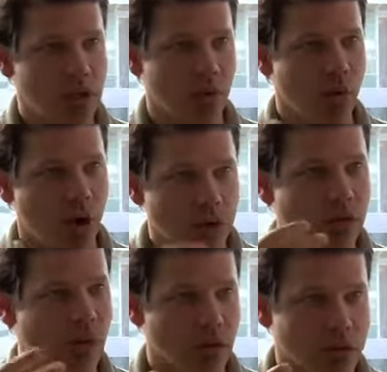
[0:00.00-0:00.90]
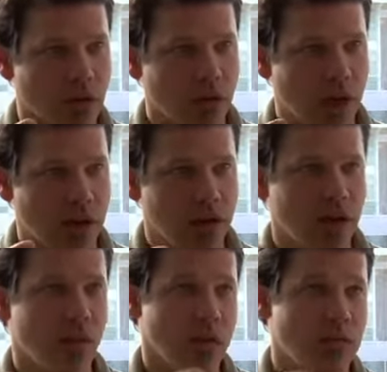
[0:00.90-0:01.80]
and we wanted to focus on that.
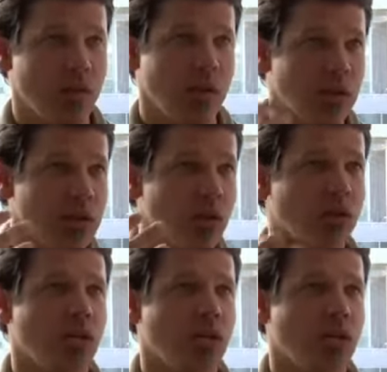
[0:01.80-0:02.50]
We looked at those